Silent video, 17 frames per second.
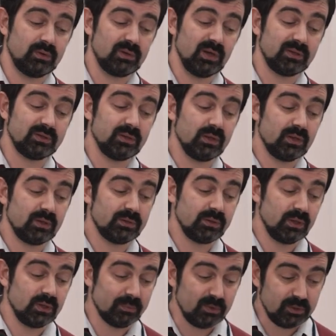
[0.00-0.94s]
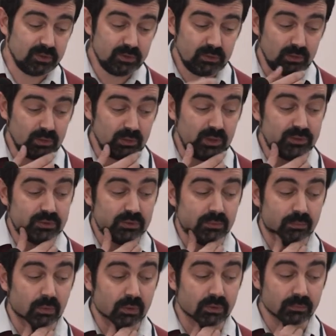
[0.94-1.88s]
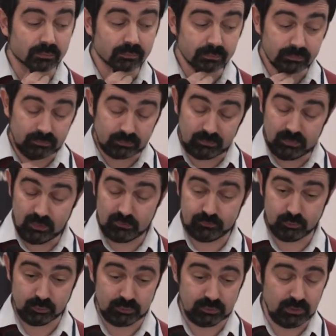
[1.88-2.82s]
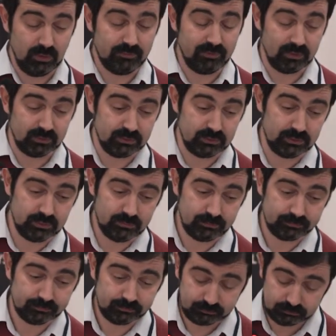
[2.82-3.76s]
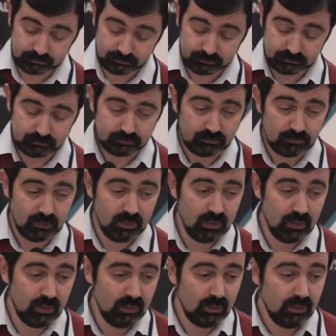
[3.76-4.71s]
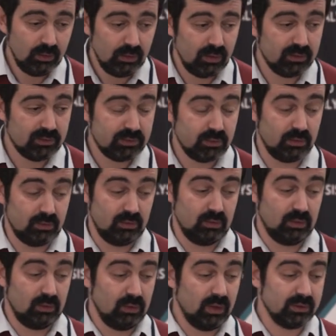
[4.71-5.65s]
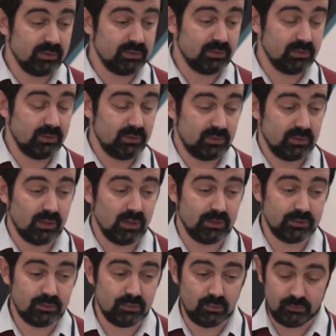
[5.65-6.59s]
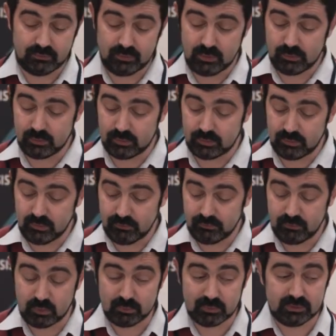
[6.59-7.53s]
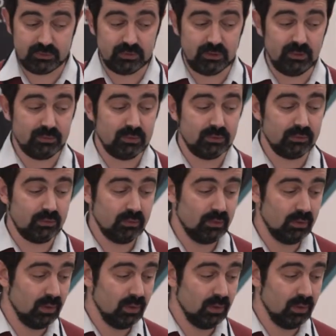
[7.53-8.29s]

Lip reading: external state machine launched by functions. And the last slide of our formal description,